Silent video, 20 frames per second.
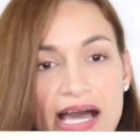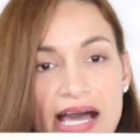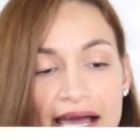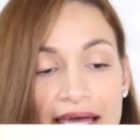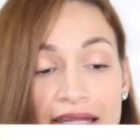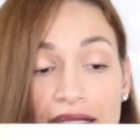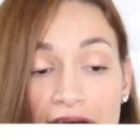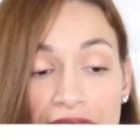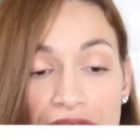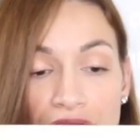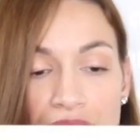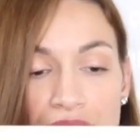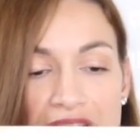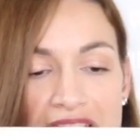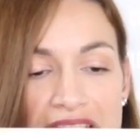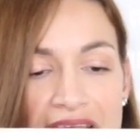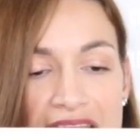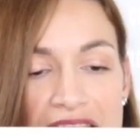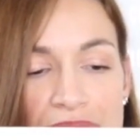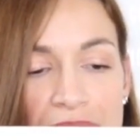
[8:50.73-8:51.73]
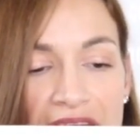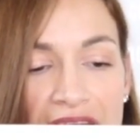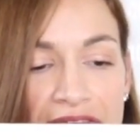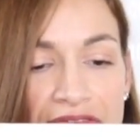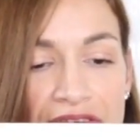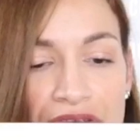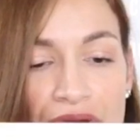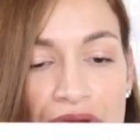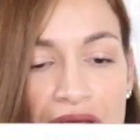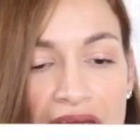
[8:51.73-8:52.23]
I love the wood slats, but I
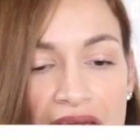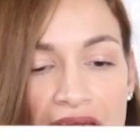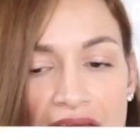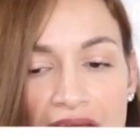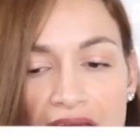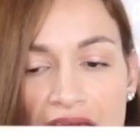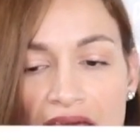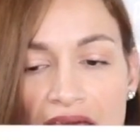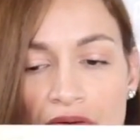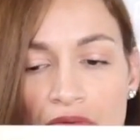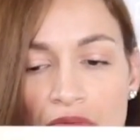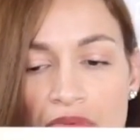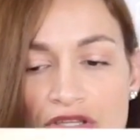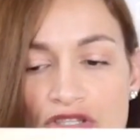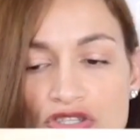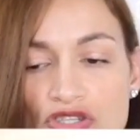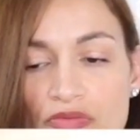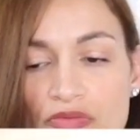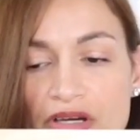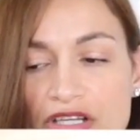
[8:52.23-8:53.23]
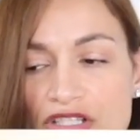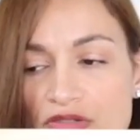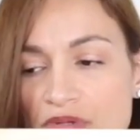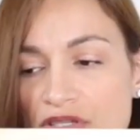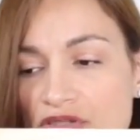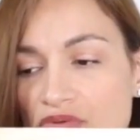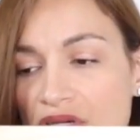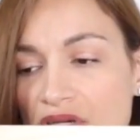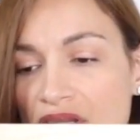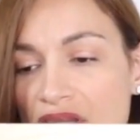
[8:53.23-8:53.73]
feel like it would be too much
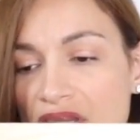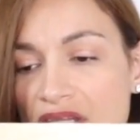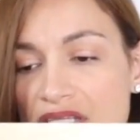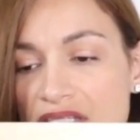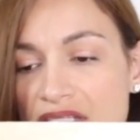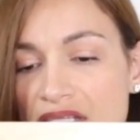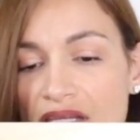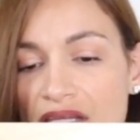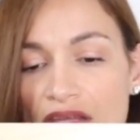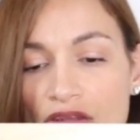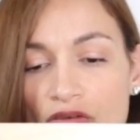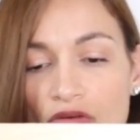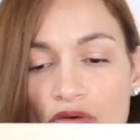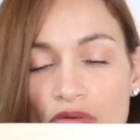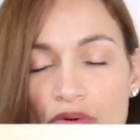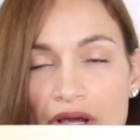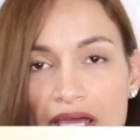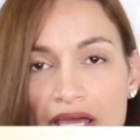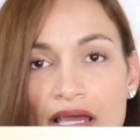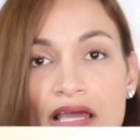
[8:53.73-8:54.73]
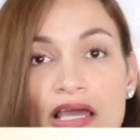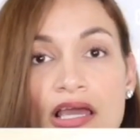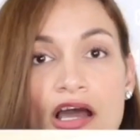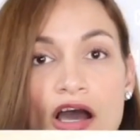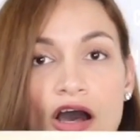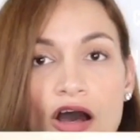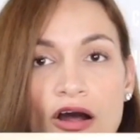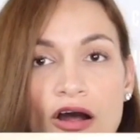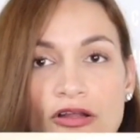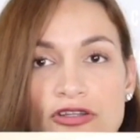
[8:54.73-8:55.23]
between this and then the gray
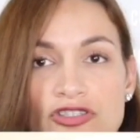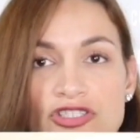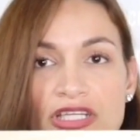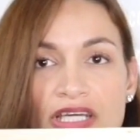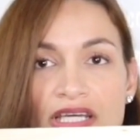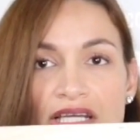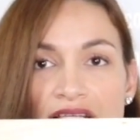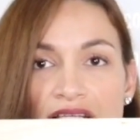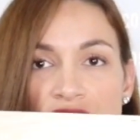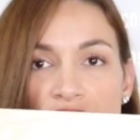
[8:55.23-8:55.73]
alternating.